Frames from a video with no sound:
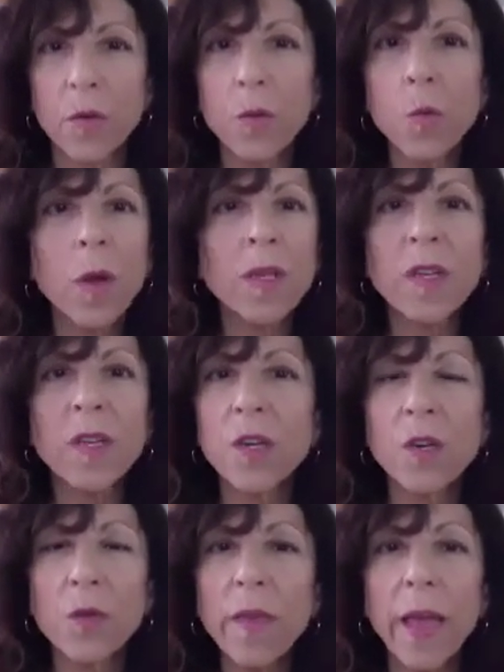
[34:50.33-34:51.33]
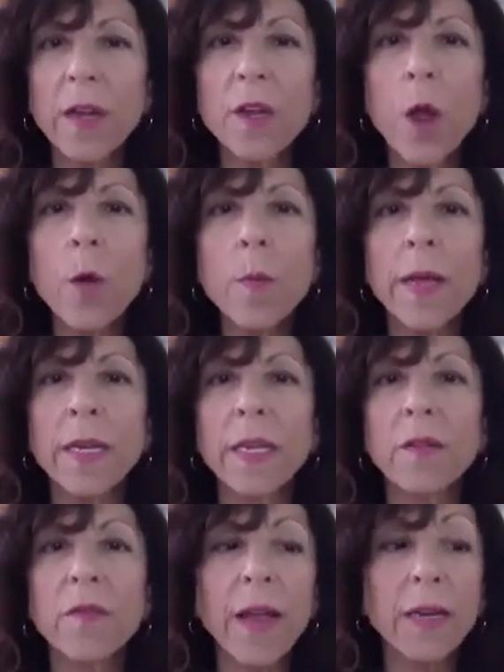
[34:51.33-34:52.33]
Who wants to do that? Nobody.
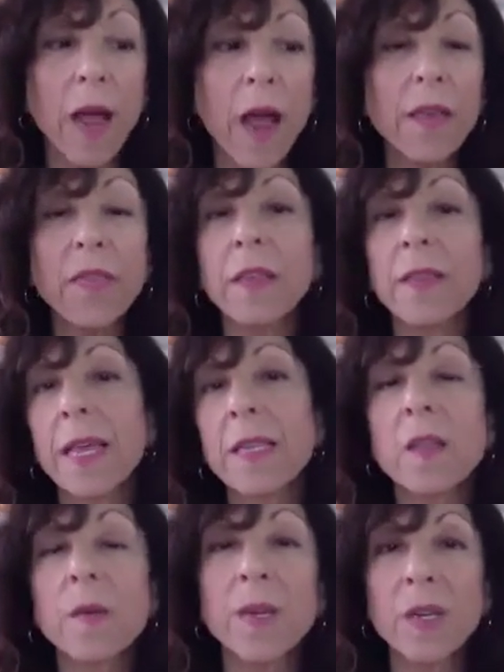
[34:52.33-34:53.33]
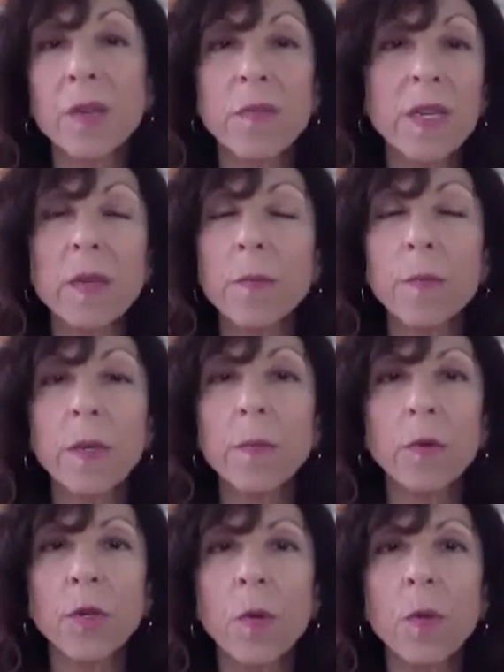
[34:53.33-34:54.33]
In fact, I think that's the biggest reason
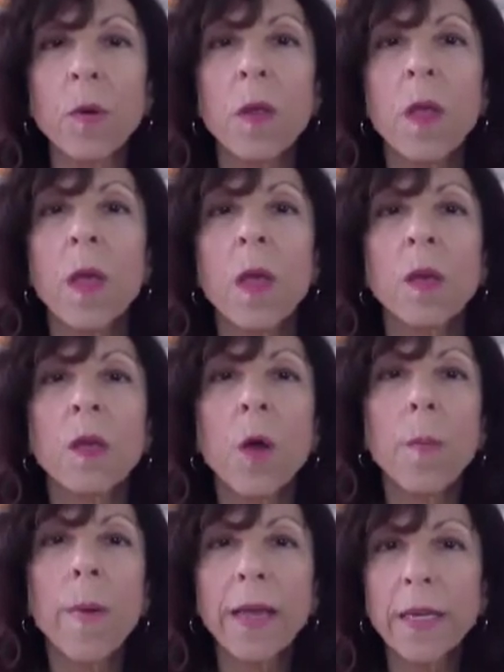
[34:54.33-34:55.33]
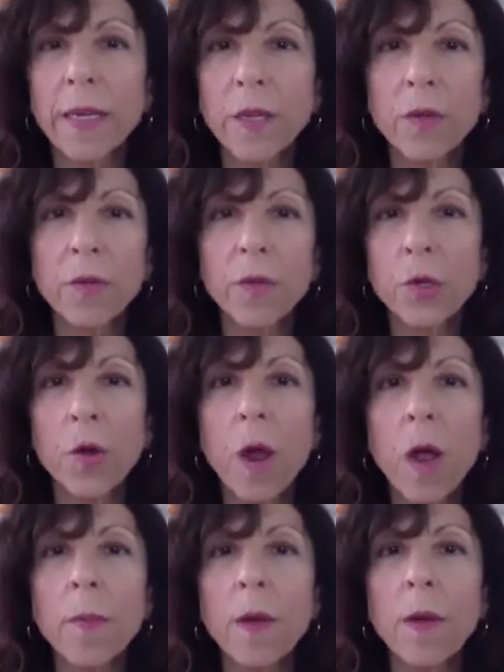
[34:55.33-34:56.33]
people don't go back and heal their
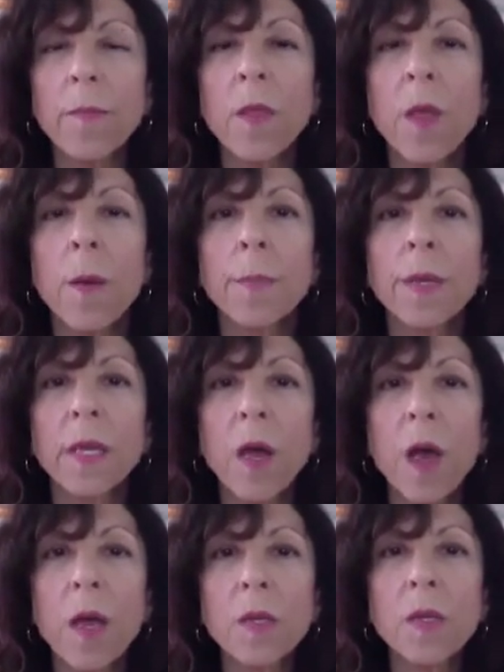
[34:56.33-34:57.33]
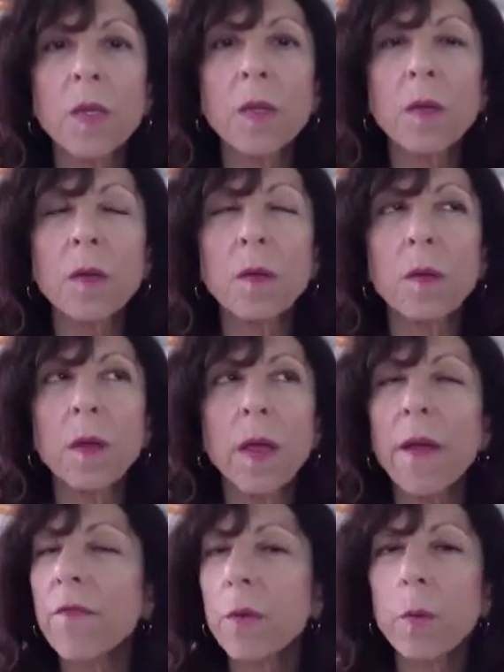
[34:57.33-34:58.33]
trauma, because
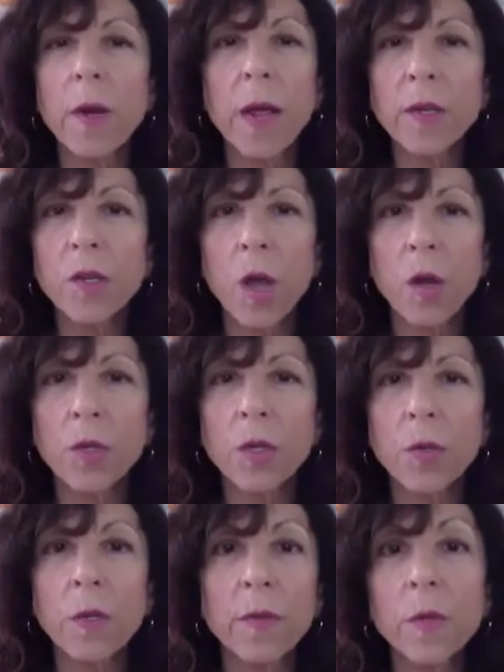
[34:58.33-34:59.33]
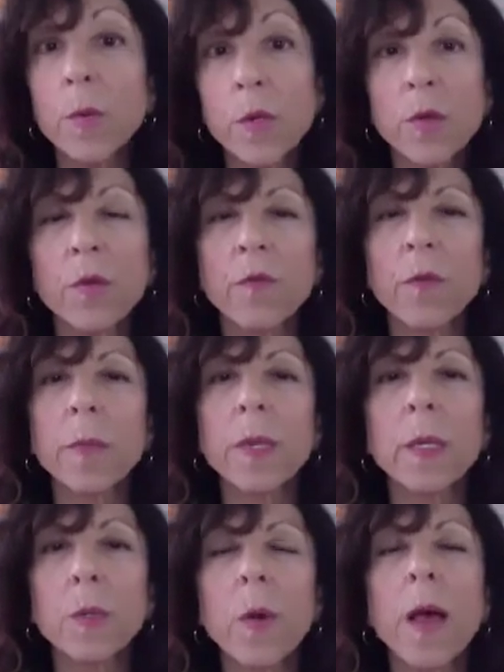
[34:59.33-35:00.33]
everyone I talk to, and this was true for me
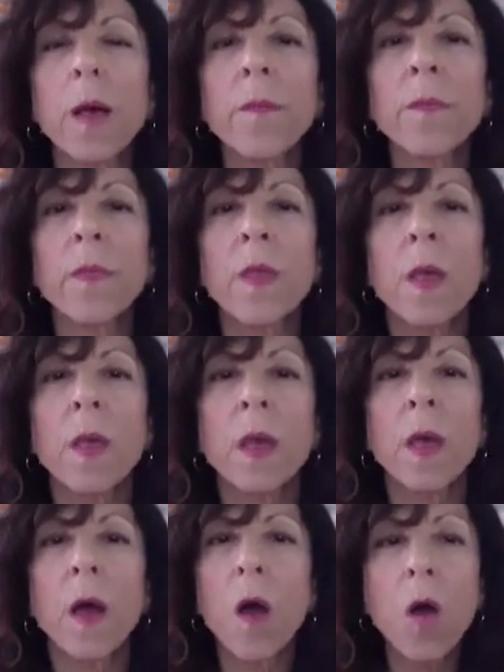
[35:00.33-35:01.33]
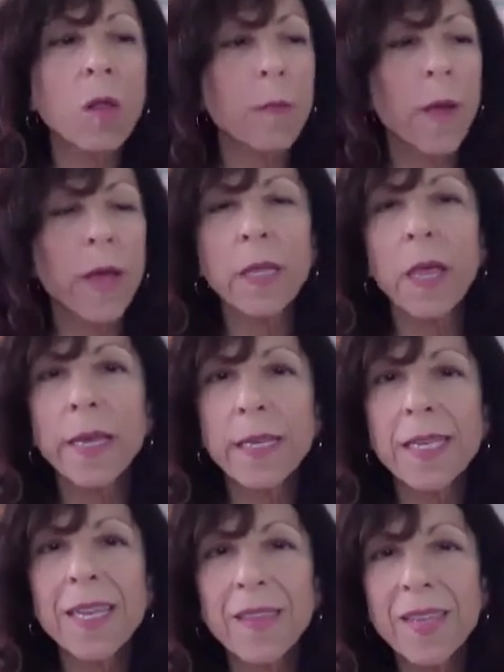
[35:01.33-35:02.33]
as well, all of my
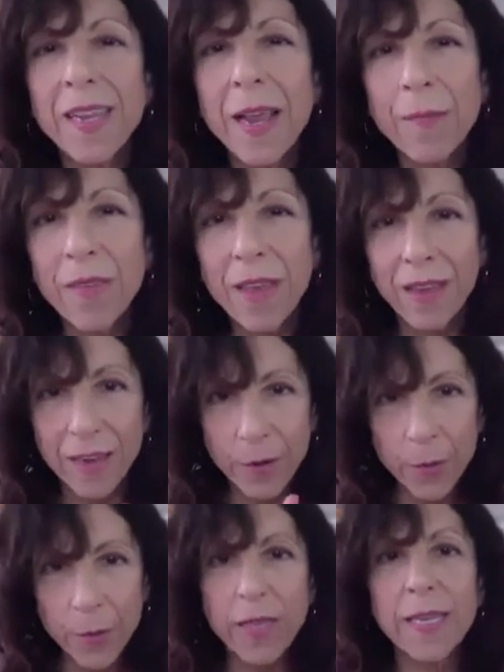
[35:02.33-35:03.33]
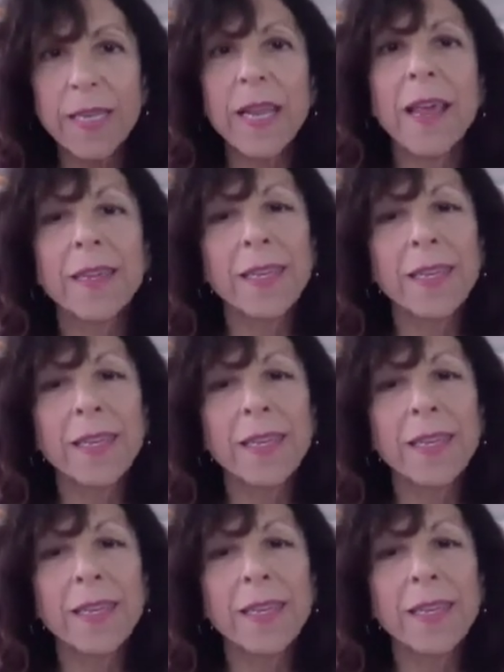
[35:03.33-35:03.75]
clients say the same thing. Here's what they say.